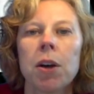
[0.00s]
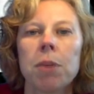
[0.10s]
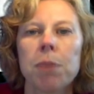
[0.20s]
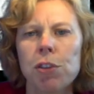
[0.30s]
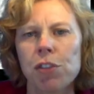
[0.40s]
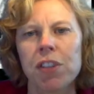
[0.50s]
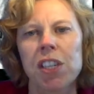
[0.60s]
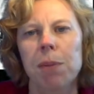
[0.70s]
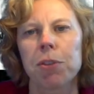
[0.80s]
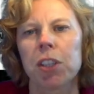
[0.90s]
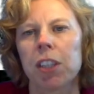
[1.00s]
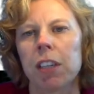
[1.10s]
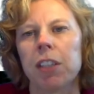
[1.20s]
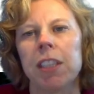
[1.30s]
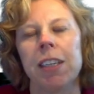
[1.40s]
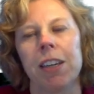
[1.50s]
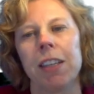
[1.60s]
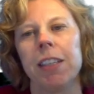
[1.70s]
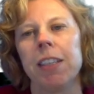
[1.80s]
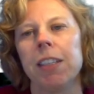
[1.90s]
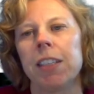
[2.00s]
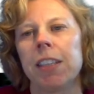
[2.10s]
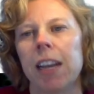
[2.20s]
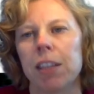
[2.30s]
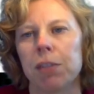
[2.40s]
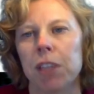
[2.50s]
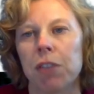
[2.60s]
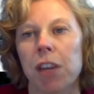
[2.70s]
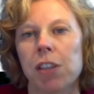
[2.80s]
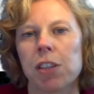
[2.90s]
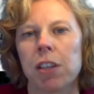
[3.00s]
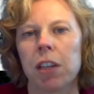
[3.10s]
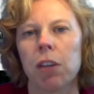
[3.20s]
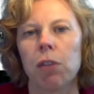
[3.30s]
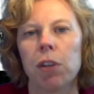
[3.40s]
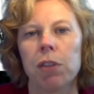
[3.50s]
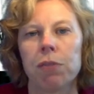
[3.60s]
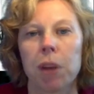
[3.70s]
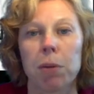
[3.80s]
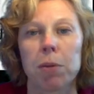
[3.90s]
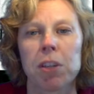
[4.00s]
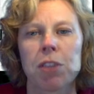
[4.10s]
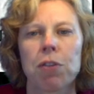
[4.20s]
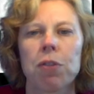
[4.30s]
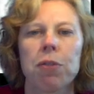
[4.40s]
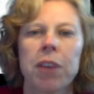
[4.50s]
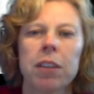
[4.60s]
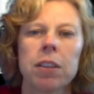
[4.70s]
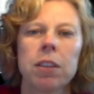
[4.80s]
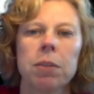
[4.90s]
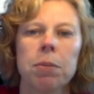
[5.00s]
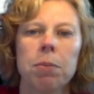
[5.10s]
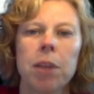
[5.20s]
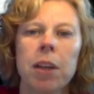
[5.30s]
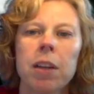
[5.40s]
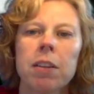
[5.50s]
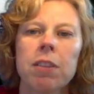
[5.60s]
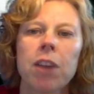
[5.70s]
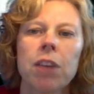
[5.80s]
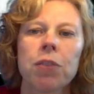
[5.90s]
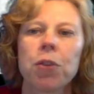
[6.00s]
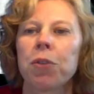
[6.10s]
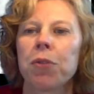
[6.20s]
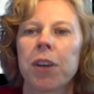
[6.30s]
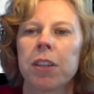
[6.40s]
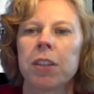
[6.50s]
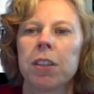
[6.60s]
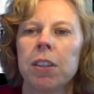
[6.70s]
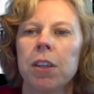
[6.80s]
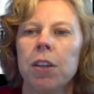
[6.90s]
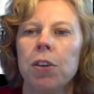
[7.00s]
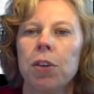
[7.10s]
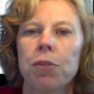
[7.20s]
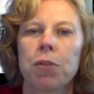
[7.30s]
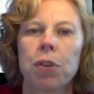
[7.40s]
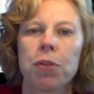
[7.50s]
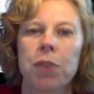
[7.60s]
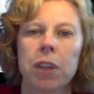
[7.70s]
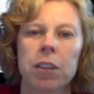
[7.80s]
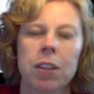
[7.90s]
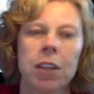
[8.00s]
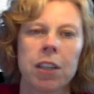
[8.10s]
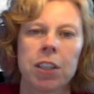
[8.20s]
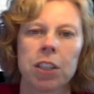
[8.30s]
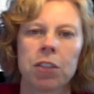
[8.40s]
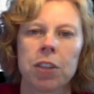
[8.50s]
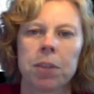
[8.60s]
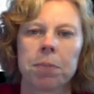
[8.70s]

Most receptor tyrosine kinases activate RAS, including fibroblast growth factor, platelet-derived growth factor, nerve growth factor, etc.